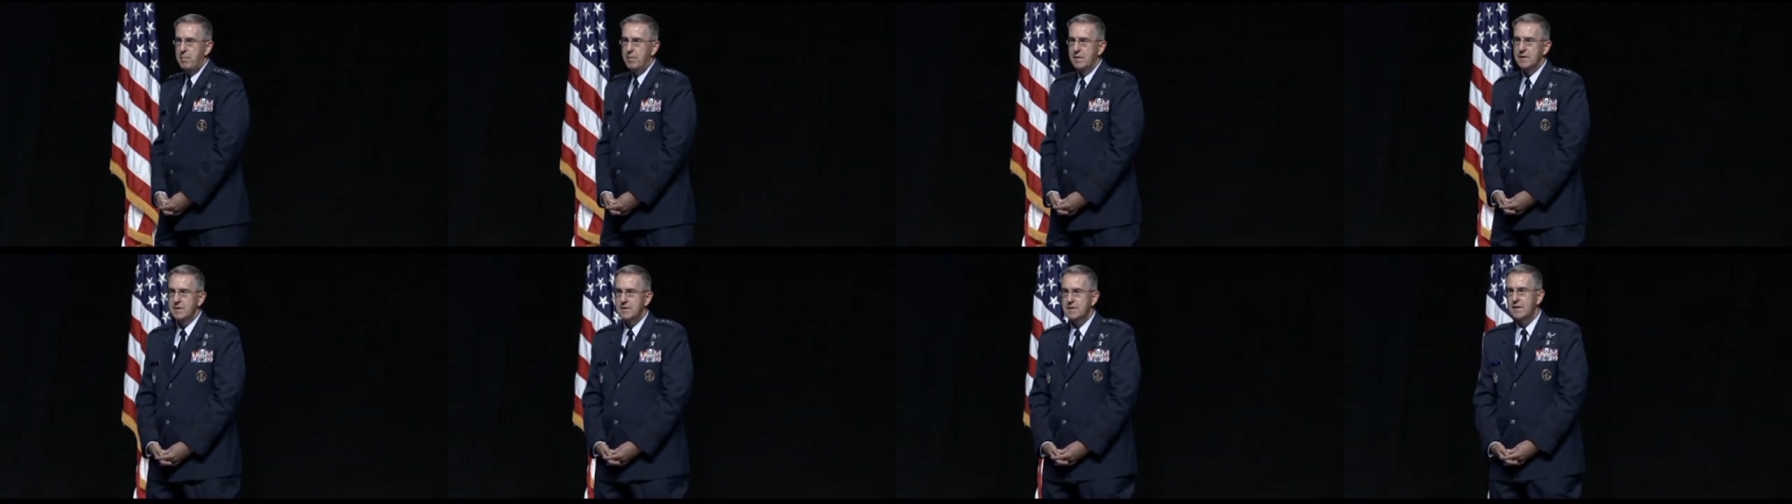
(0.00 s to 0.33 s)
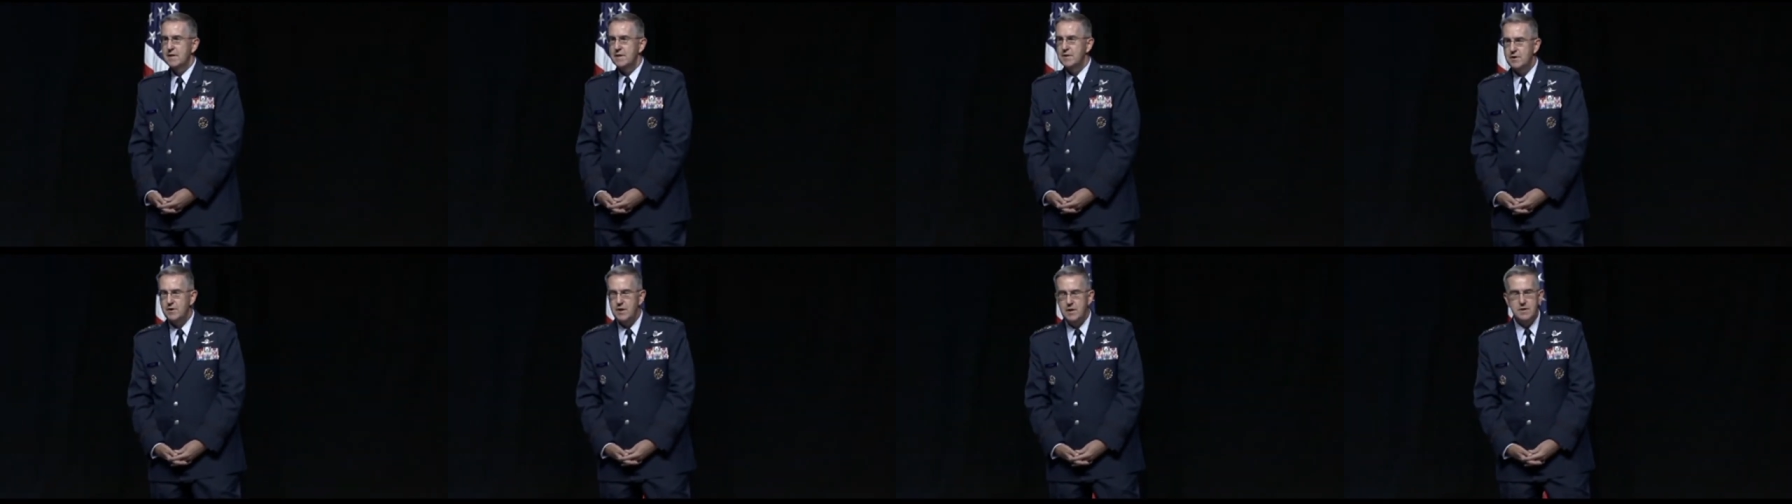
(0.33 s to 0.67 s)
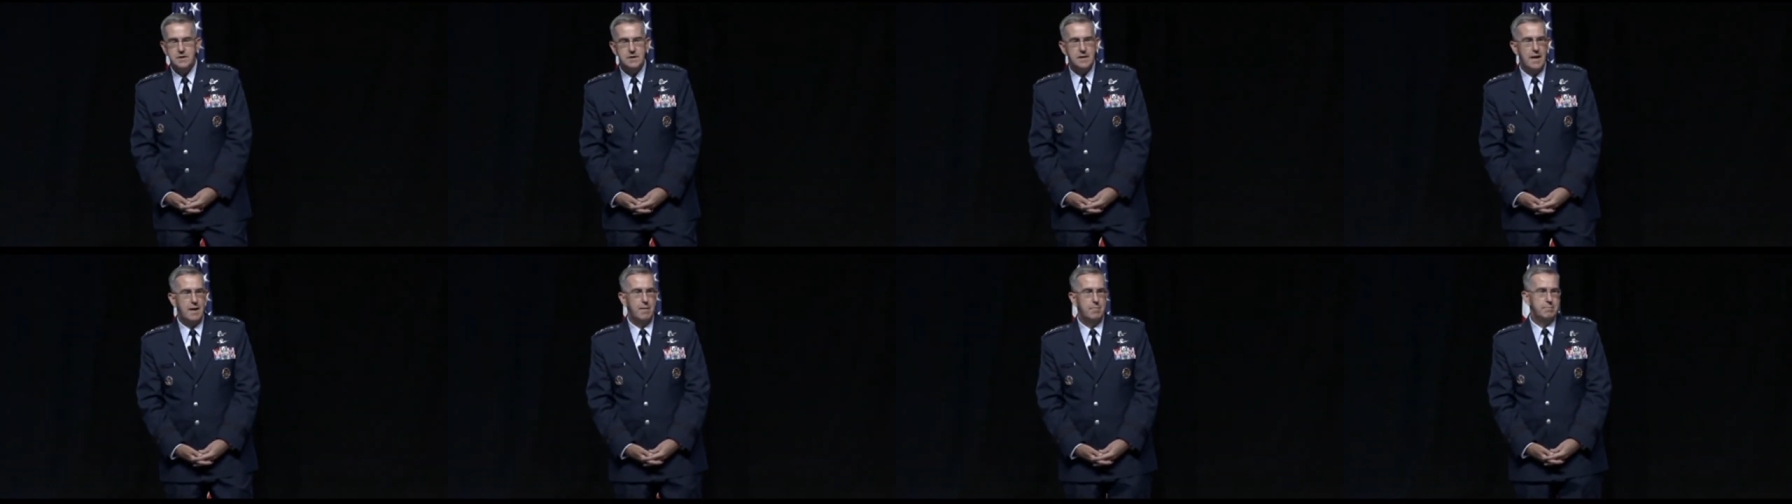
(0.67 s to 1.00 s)
capabilities of the
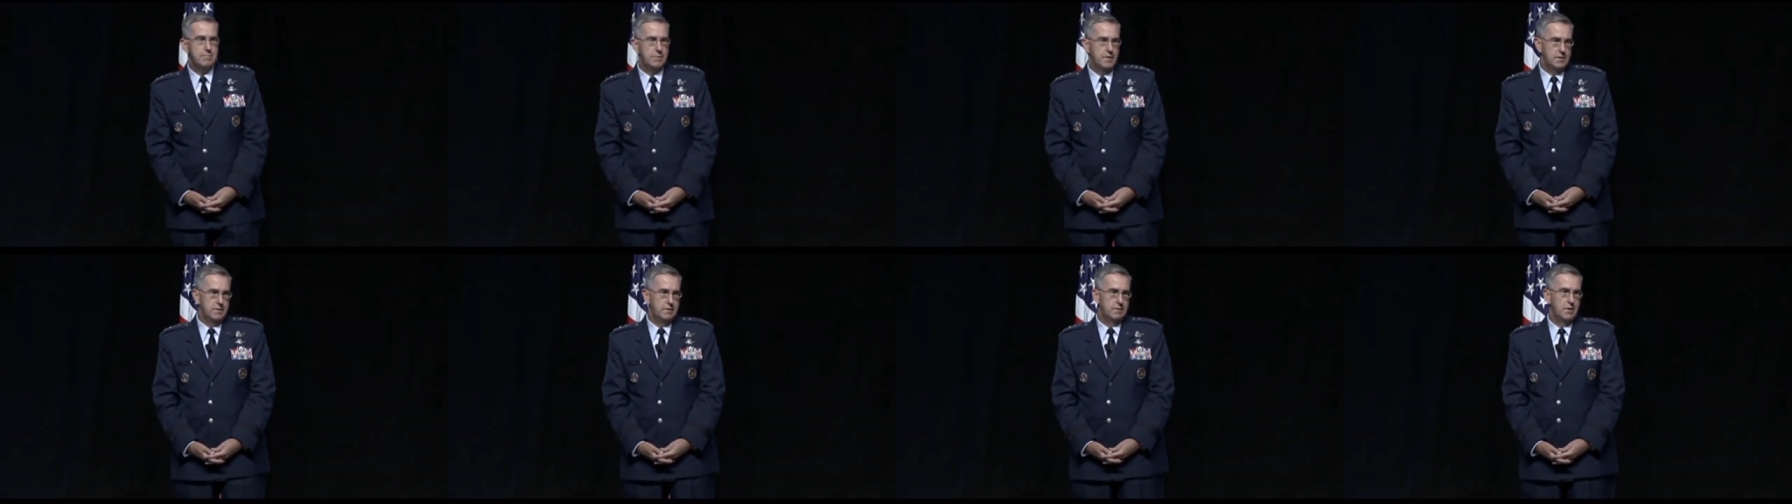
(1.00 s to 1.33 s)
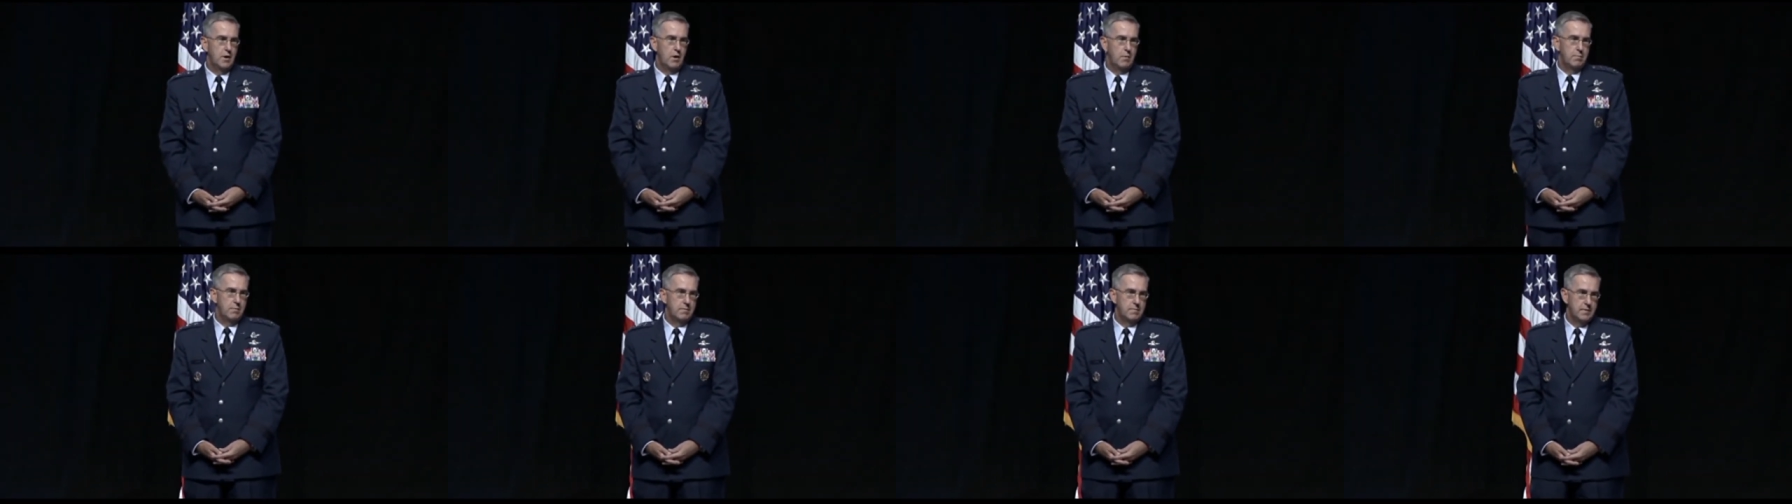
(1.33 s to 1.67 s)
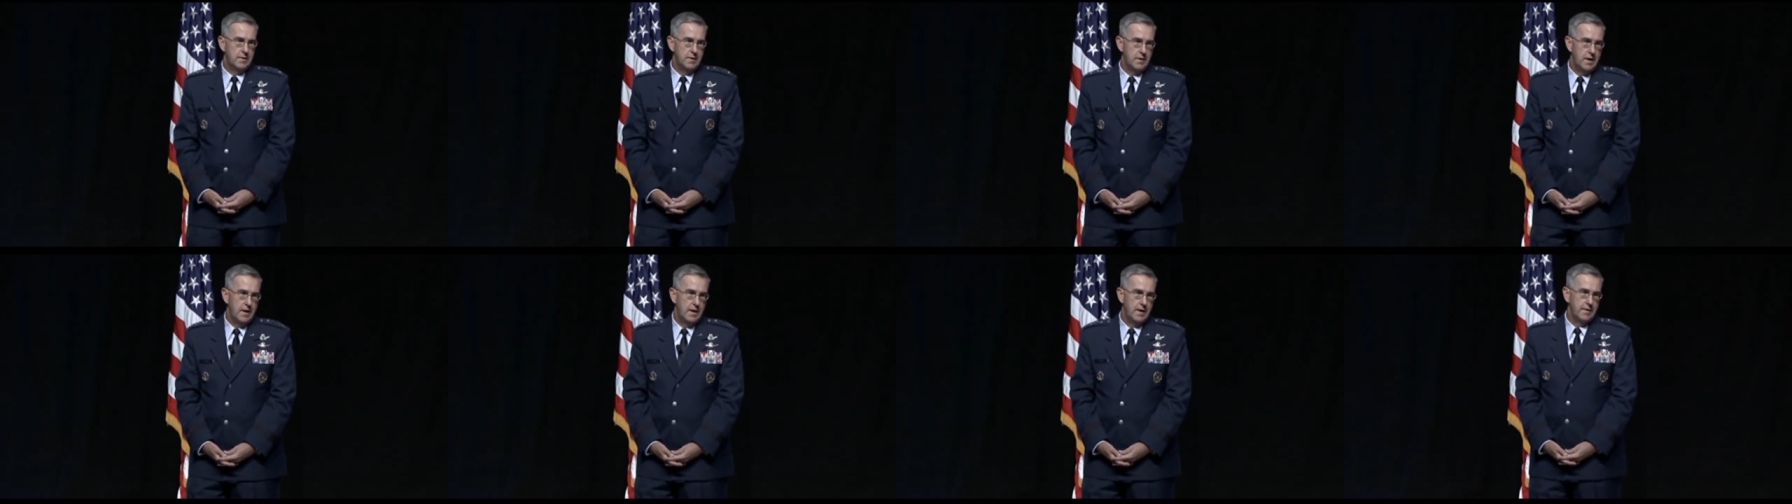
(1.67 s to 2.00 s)
GSSAP, the,
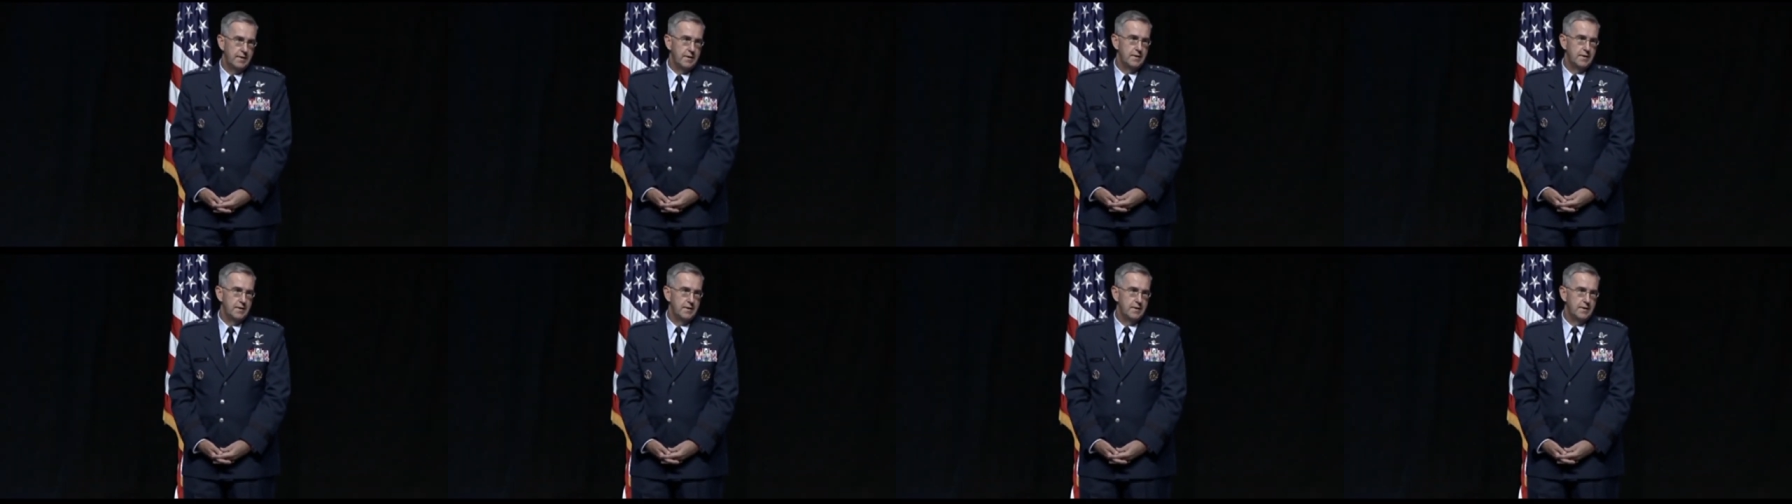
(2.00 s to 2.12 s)
global,